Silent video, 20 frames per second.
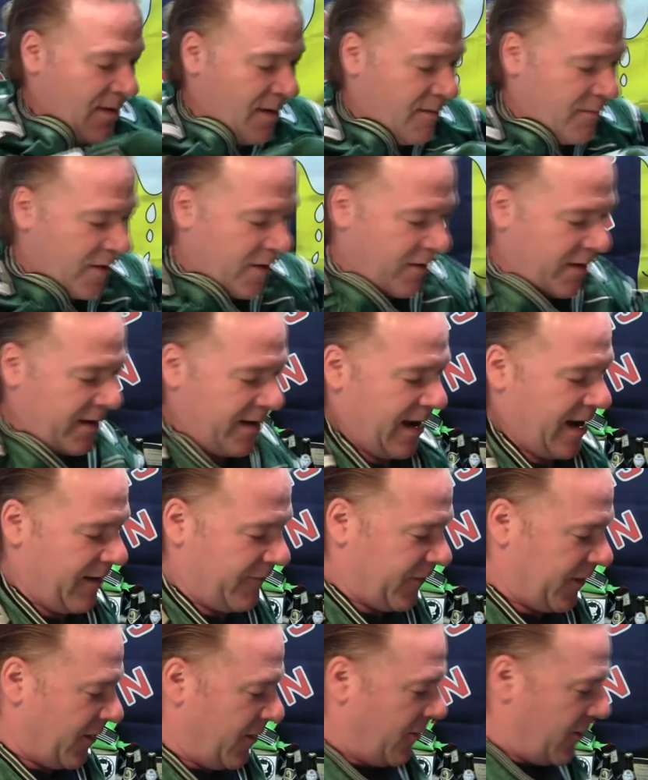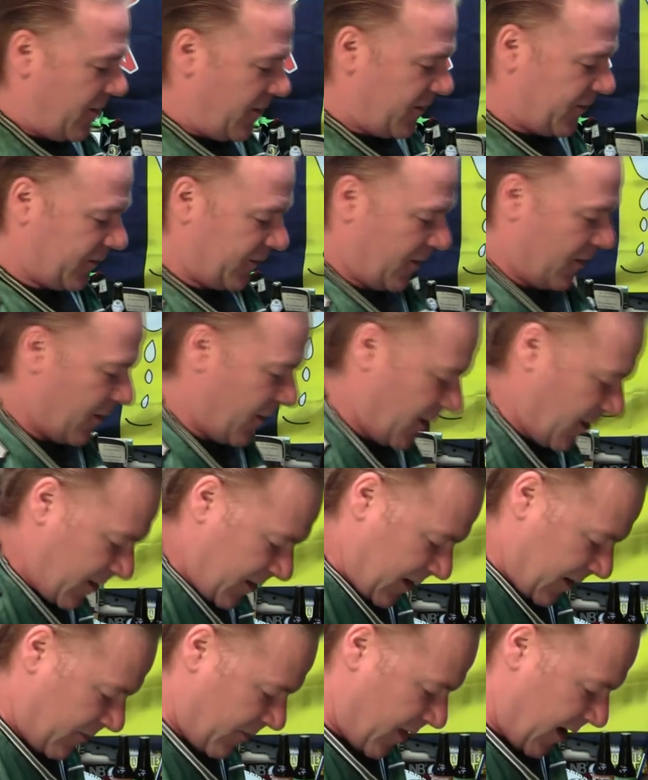I'm going to have to go to the store
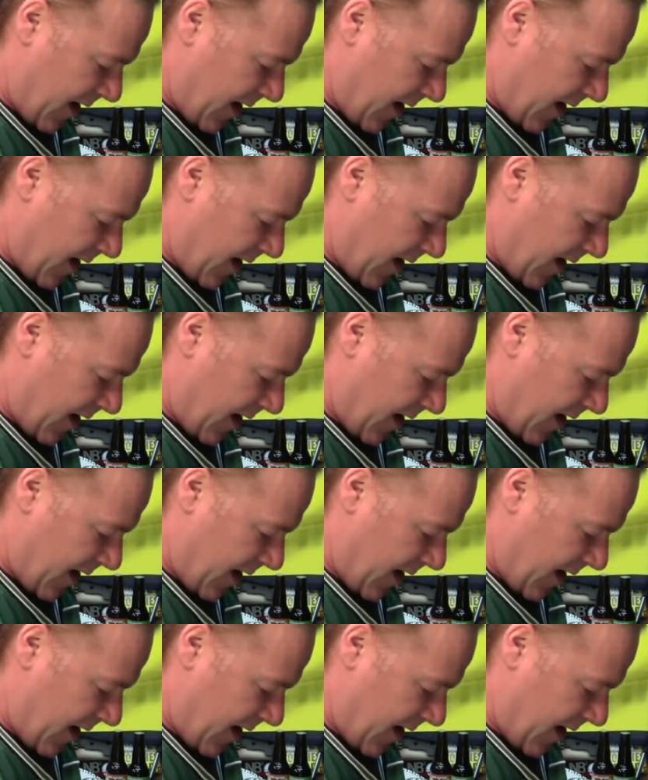and